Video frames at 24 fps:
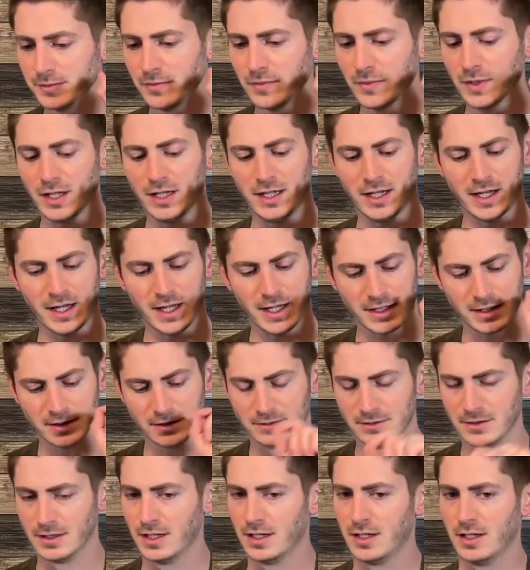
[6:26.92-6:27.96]
it had
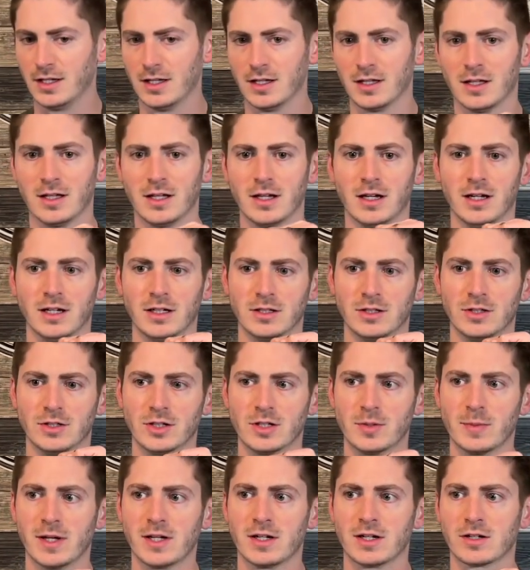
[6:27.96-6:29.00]
a good
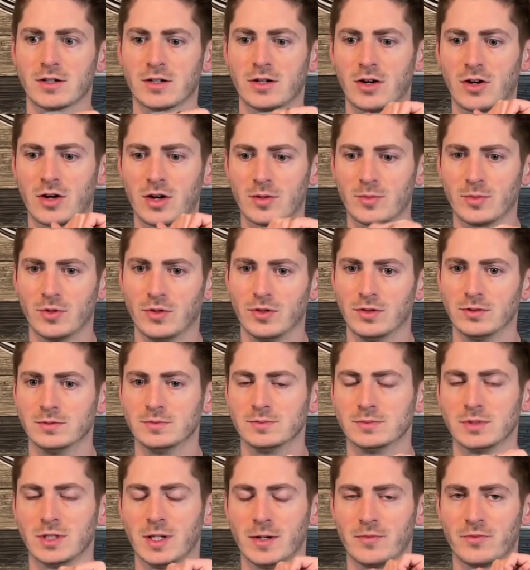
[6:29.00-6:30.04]
amount of caramel
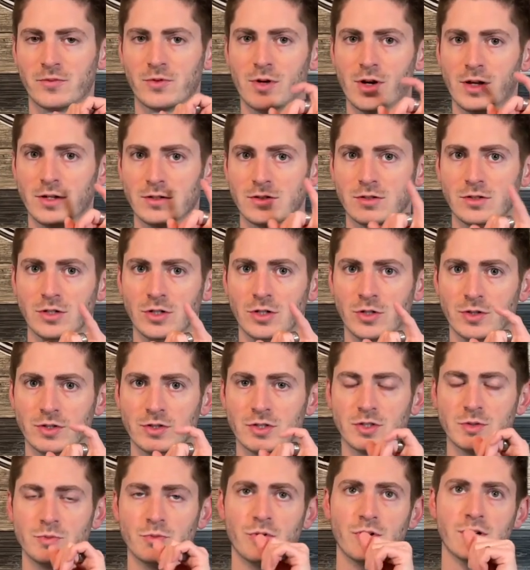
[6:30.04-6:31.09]
up front too, which
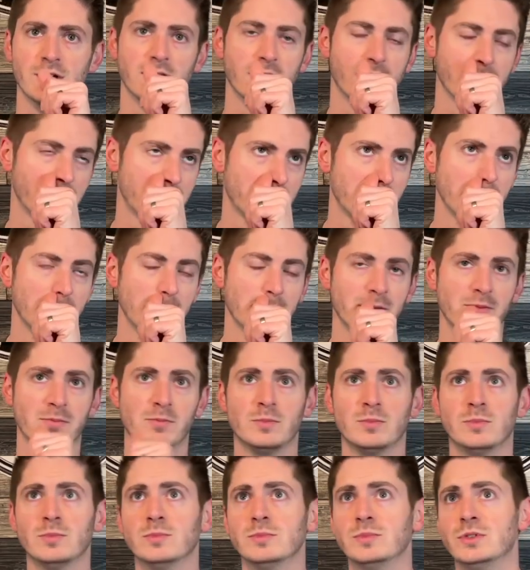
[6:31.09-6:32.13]
is more like the
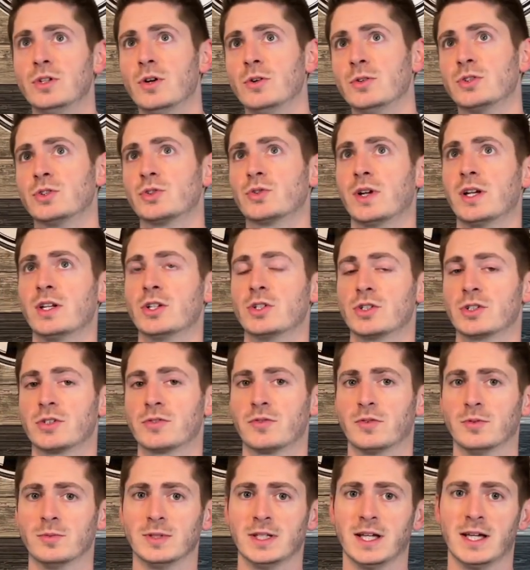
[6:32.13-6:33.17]
No Strangers
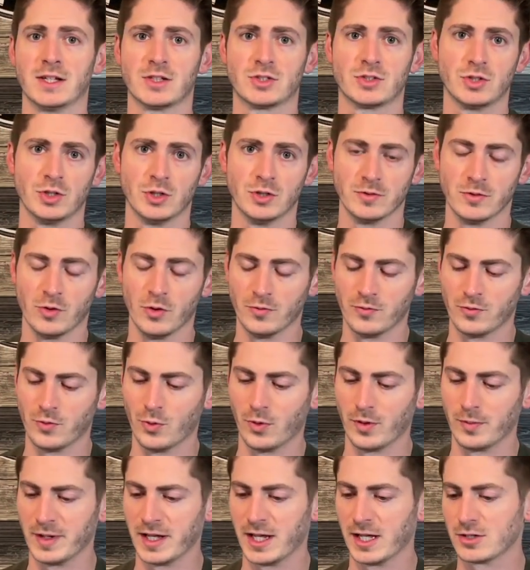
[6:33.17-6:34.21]
from last year,
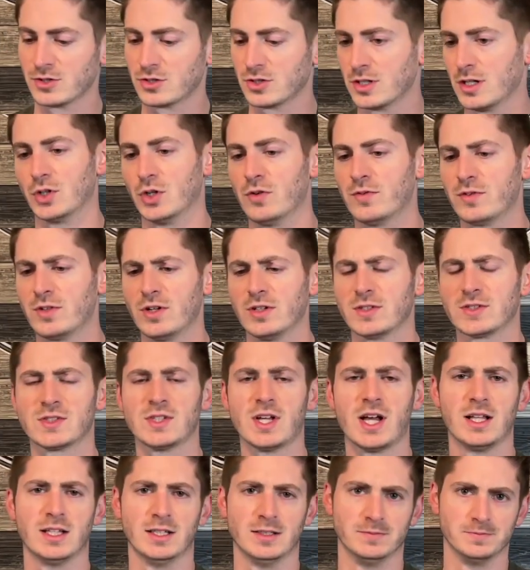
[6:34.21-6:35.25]
04 batch. Overall
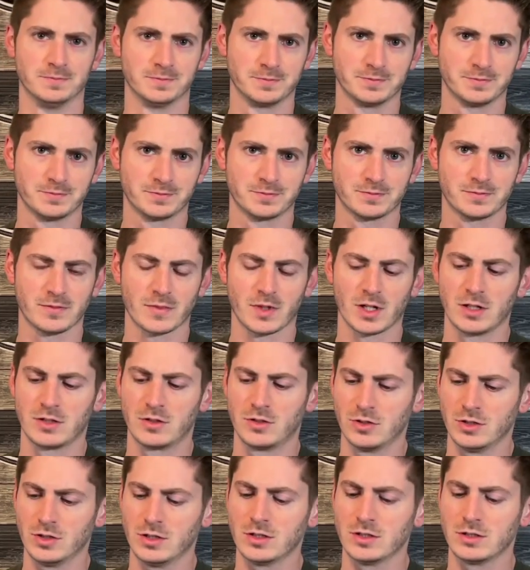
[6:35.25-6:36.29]
solid.
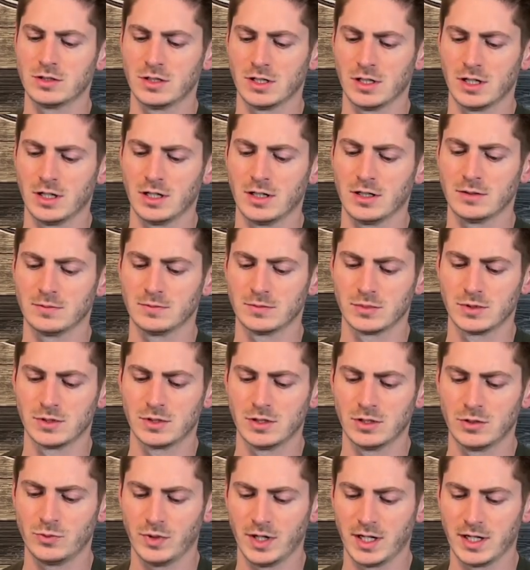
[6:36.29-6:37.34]
Good
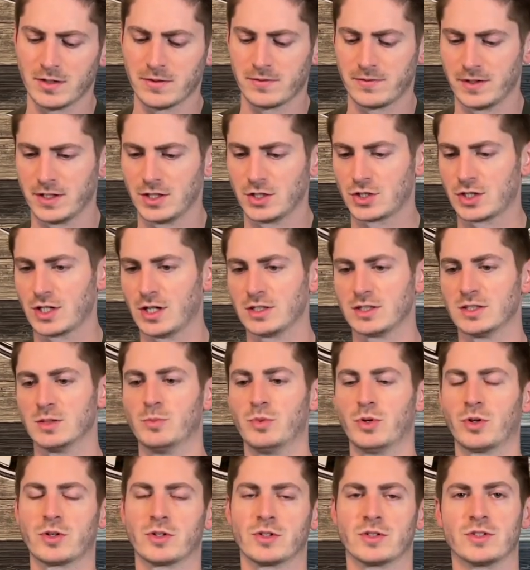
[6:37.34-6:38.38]
way to finish out the
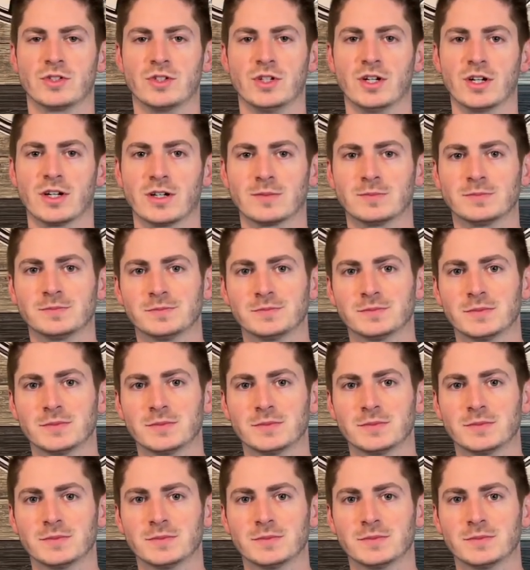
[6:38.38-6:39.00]
Booker's year.